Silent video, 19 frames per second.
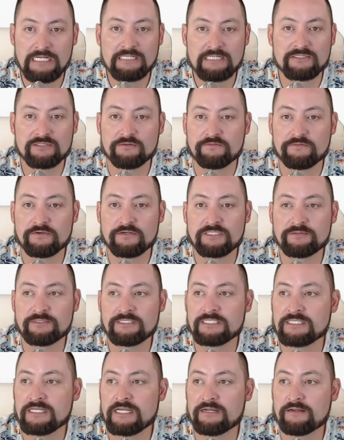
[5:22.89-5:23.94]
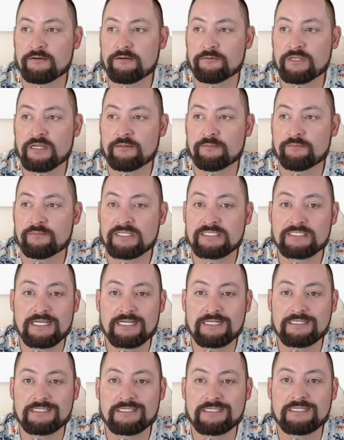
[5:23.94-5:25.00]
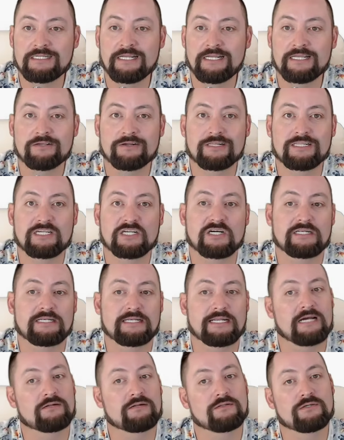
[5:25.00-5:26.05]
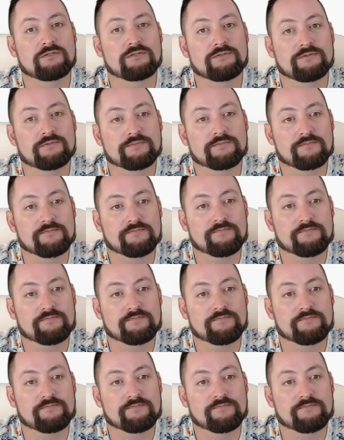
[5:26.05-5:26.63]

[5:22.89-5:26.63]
So first we got to be signed in, and you click on download.